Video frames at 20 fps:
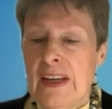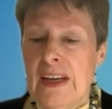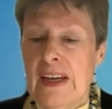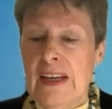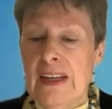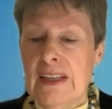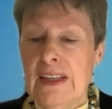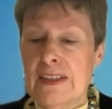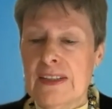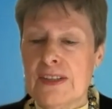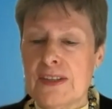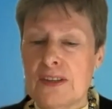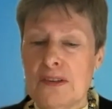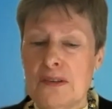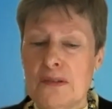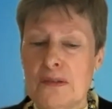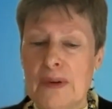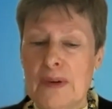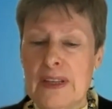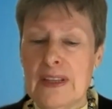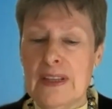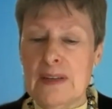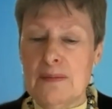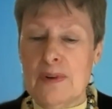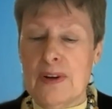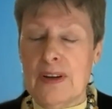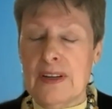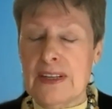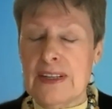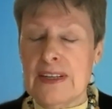And so when they
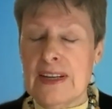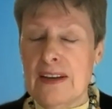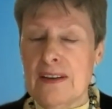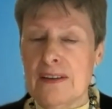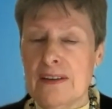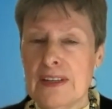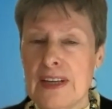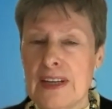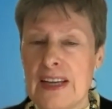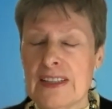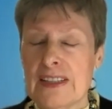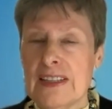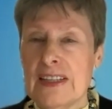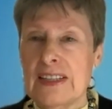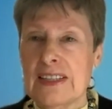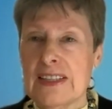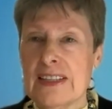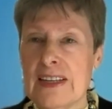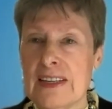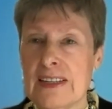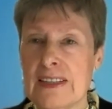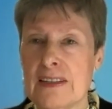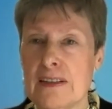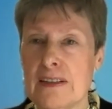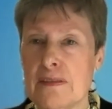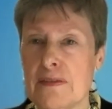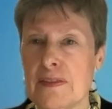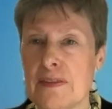brought it down as an incentive,